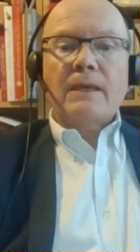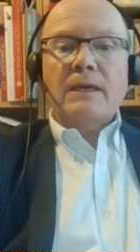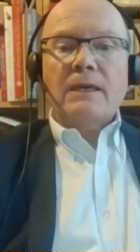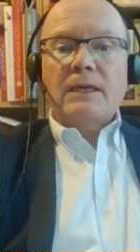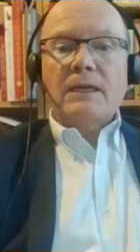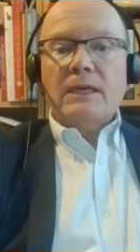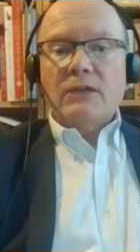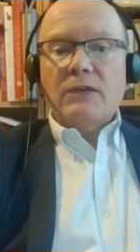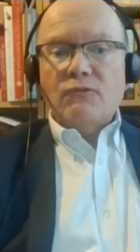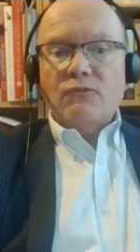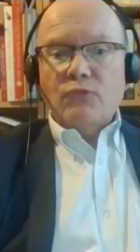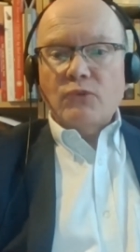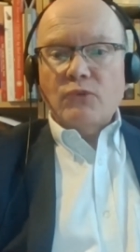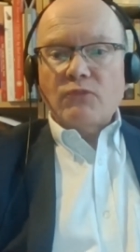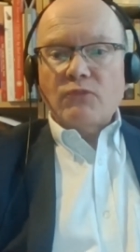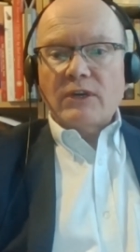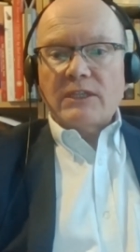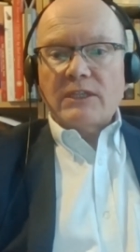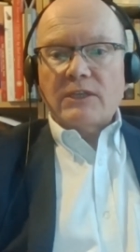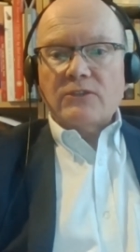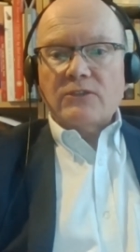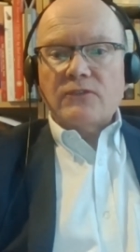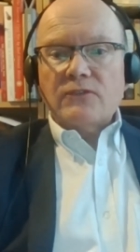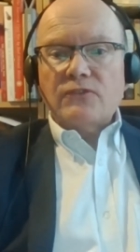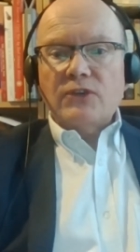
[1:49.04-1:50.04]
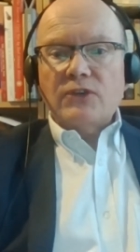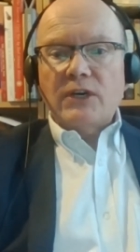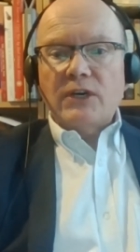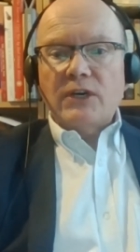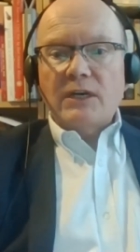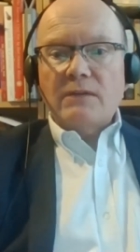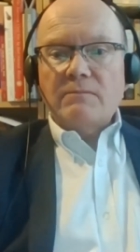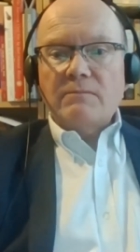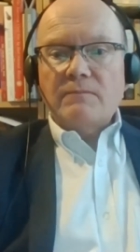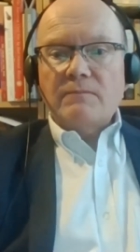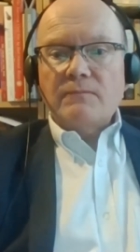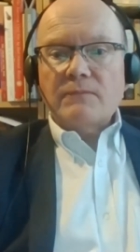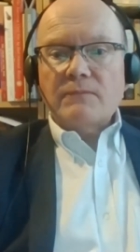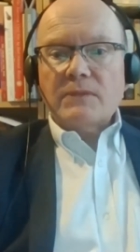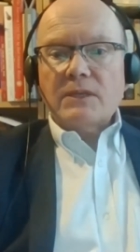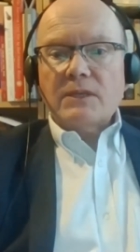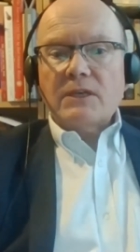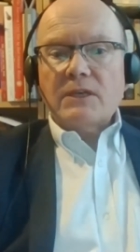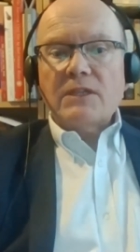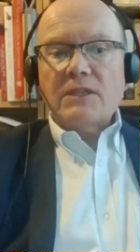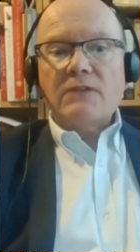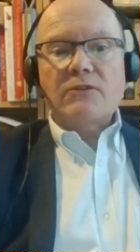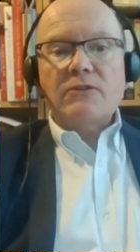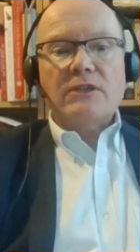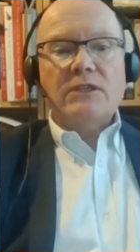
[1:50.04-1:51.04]
If we run out of time
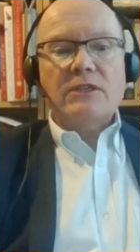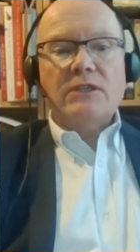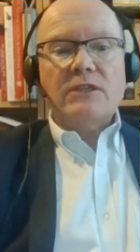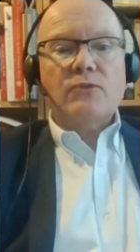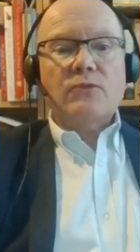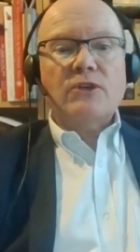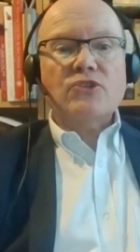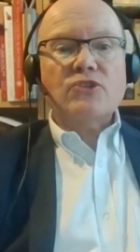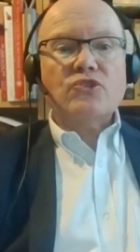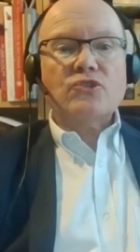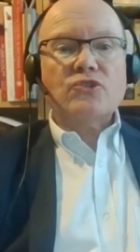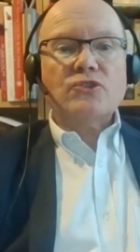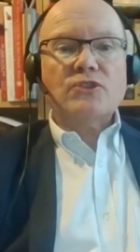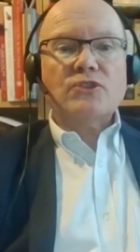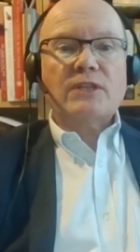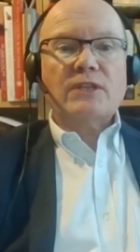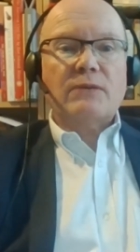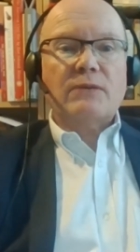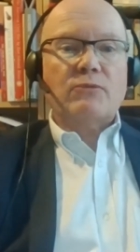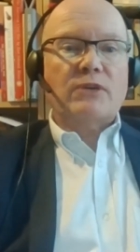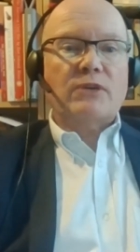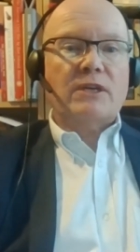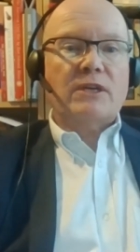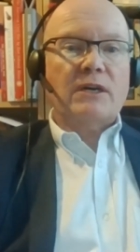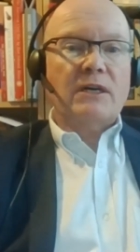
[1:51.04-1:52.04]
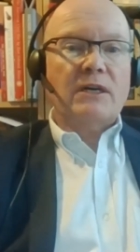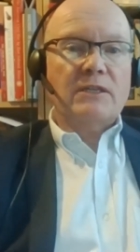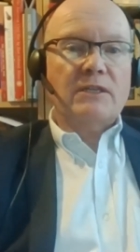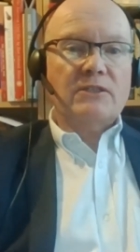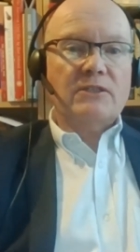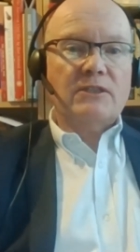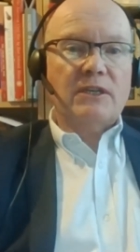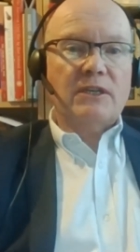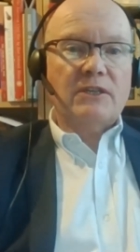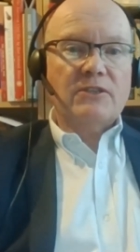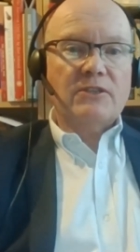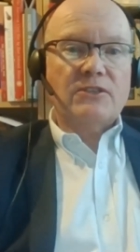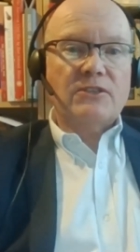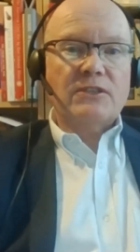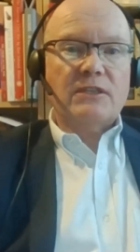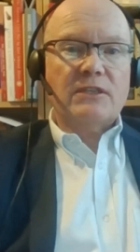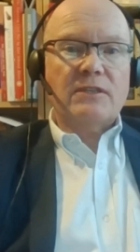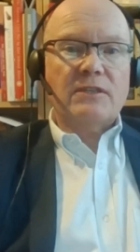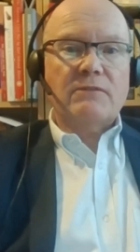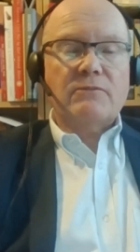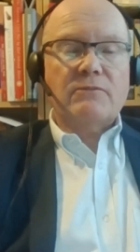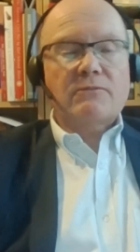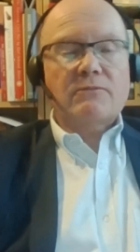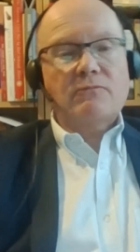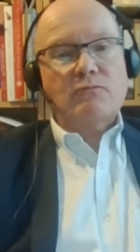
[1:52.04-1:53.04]
and there are any questions that we can't answer,
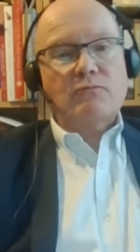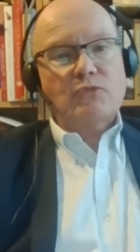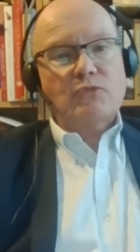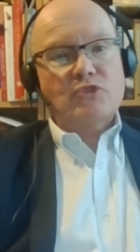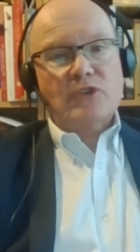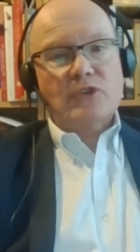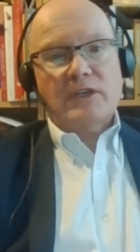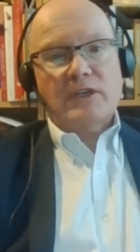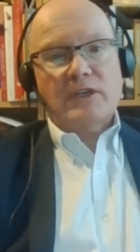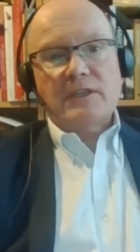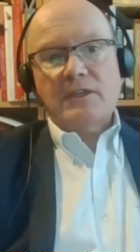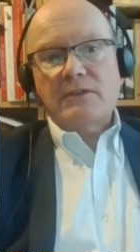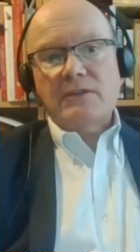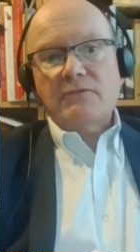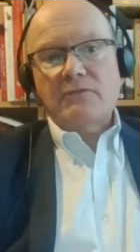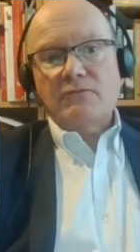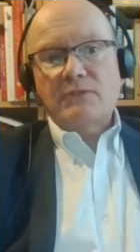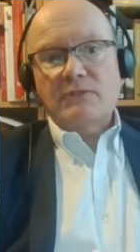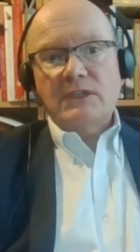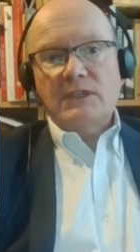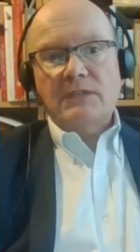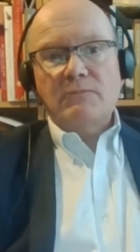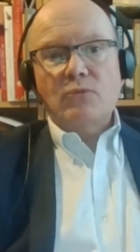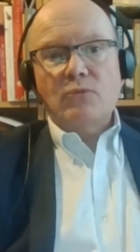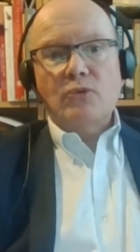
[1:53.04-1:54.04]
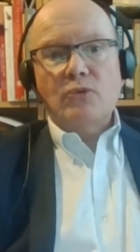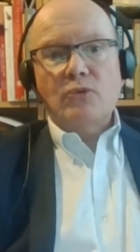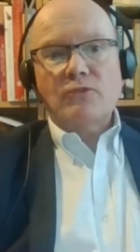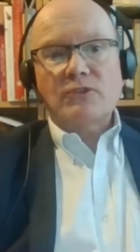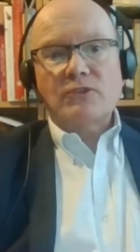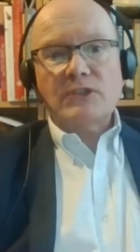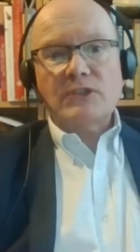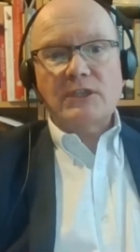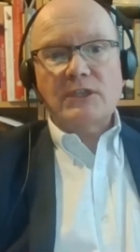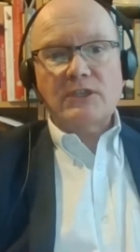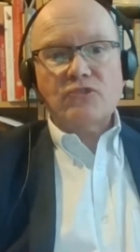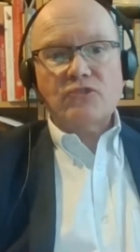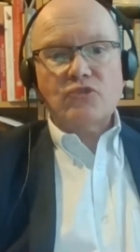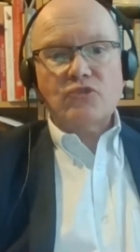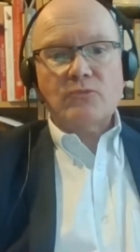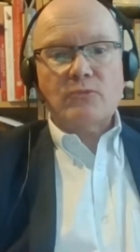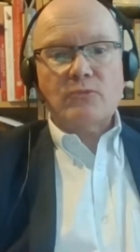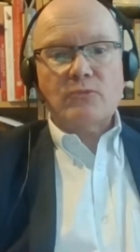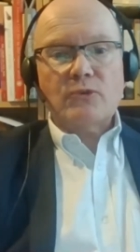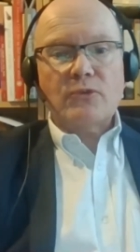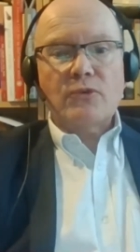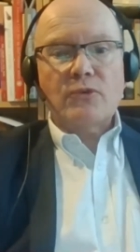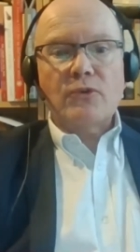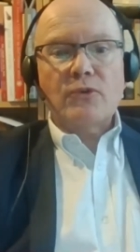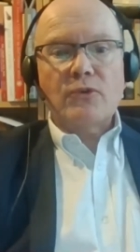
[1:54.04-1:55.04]
which either need more research or
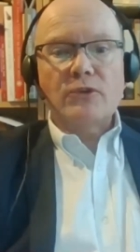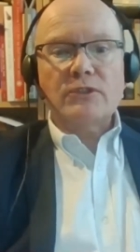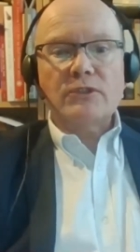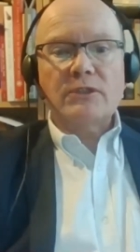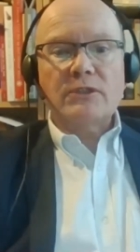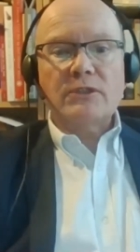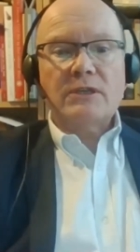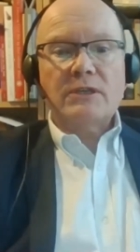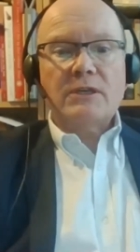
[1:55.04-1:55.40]
more thought,